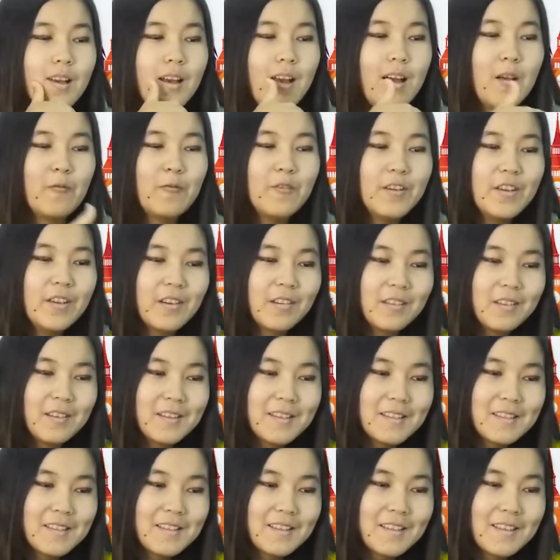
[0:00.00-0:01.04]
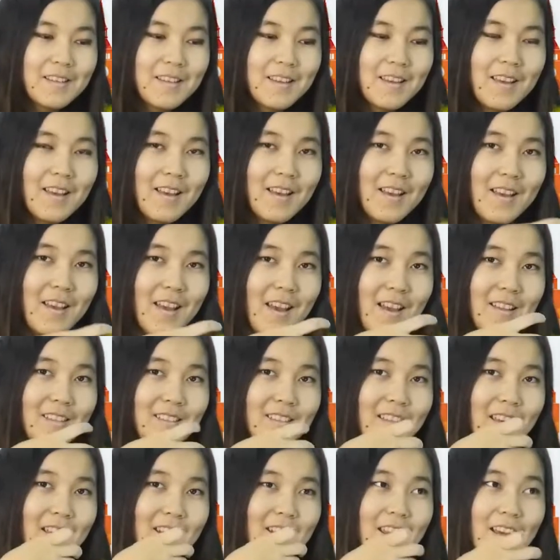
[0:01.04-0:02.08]
Fearless
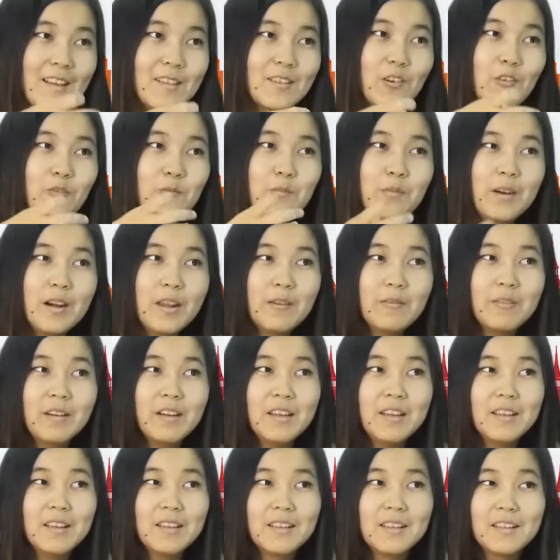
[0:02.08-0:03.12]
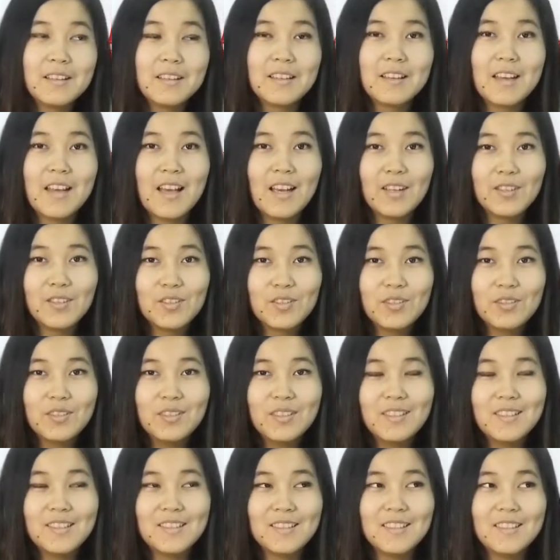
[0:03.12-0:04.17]
and an act of bravery,
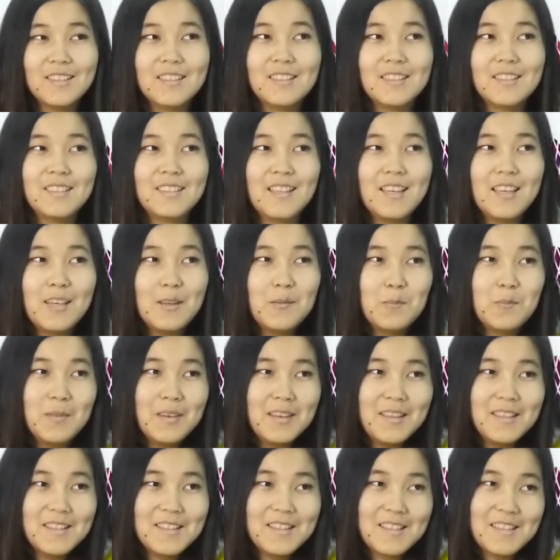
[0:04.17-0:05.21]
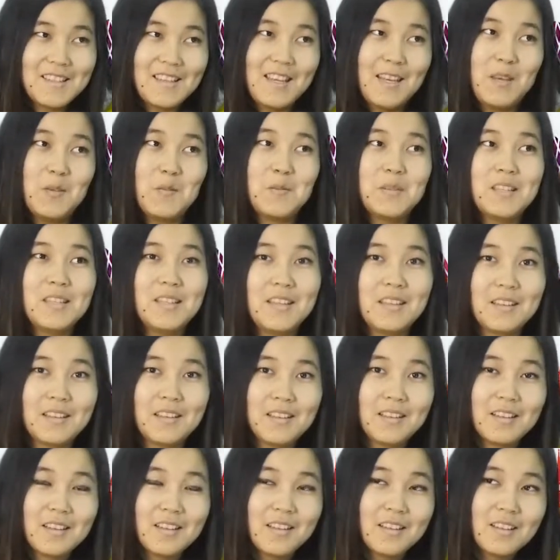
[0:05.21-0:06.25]
actually they mean the same thing.
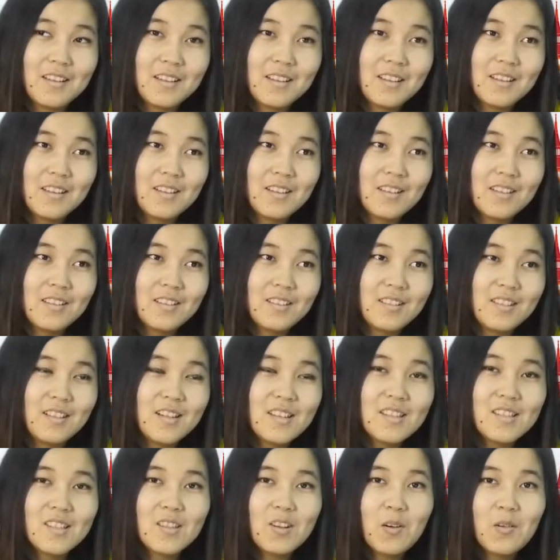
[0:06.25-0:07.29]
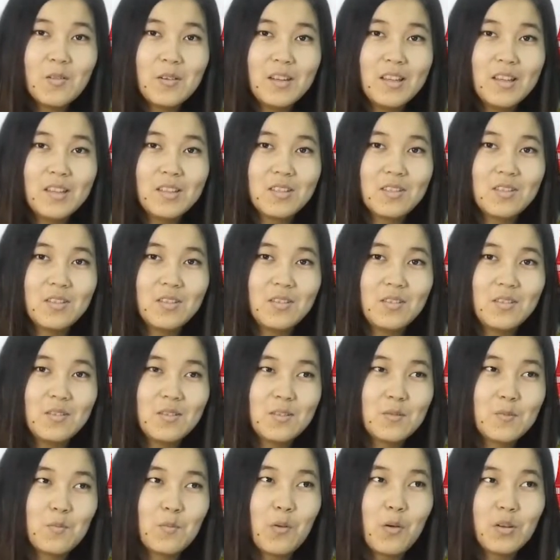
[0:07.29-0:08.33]
There is no need to
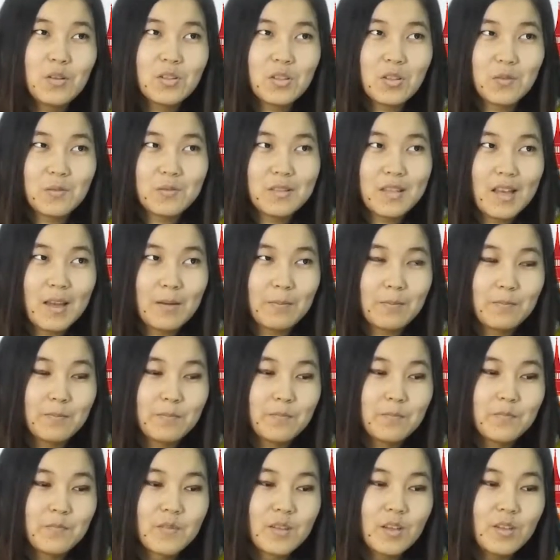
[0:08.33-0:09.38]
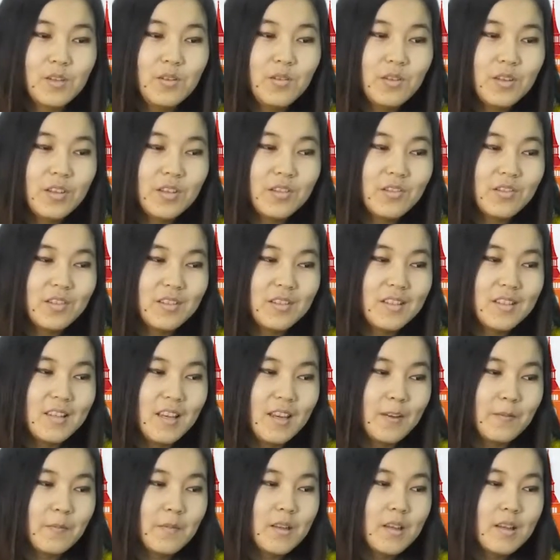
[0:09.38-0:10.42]
use both of them. You can just
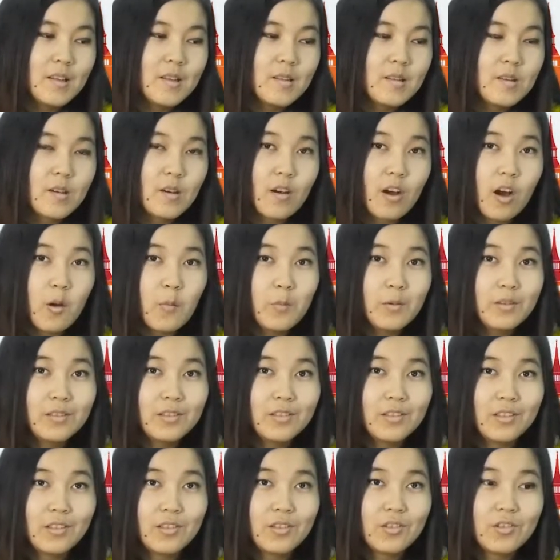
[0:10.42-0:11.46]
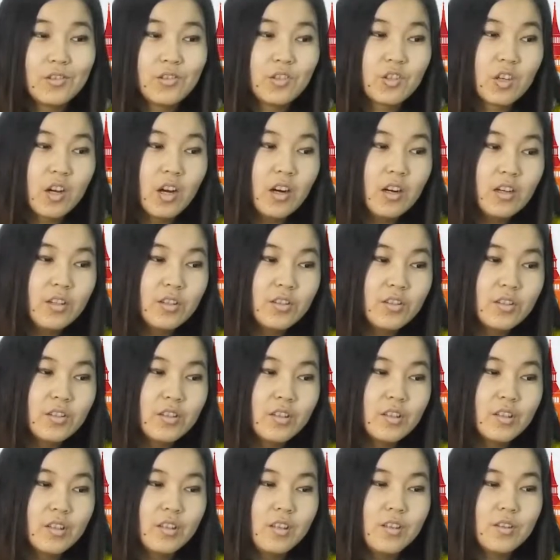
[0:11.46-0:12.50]
say the commander's charge
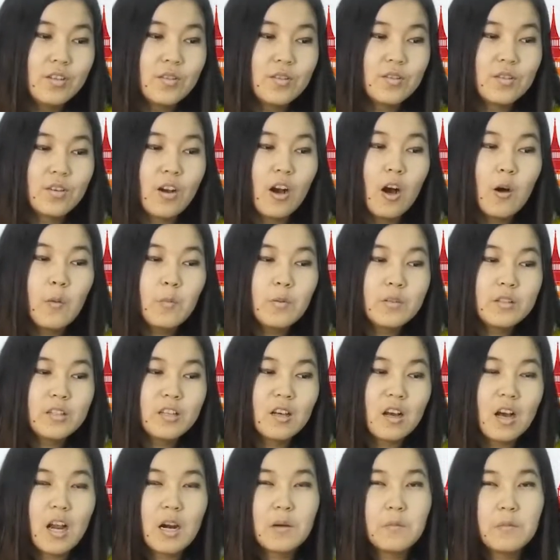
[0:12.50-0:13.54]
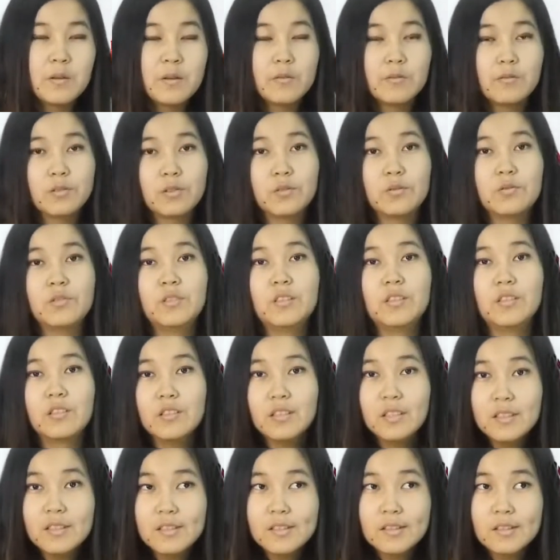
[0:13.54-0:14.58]
into the opposing army was
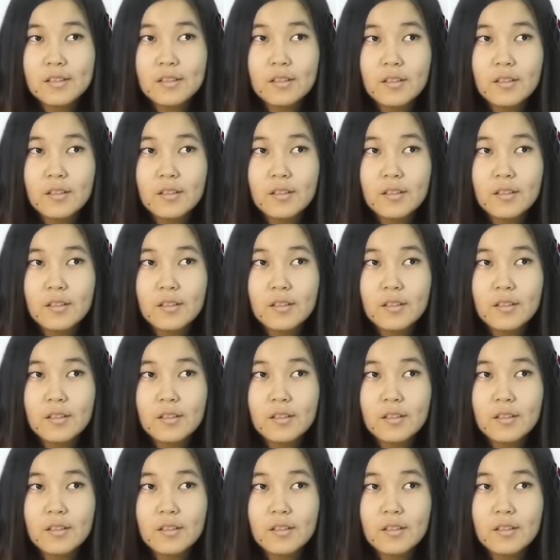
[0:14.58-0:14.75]
fearless,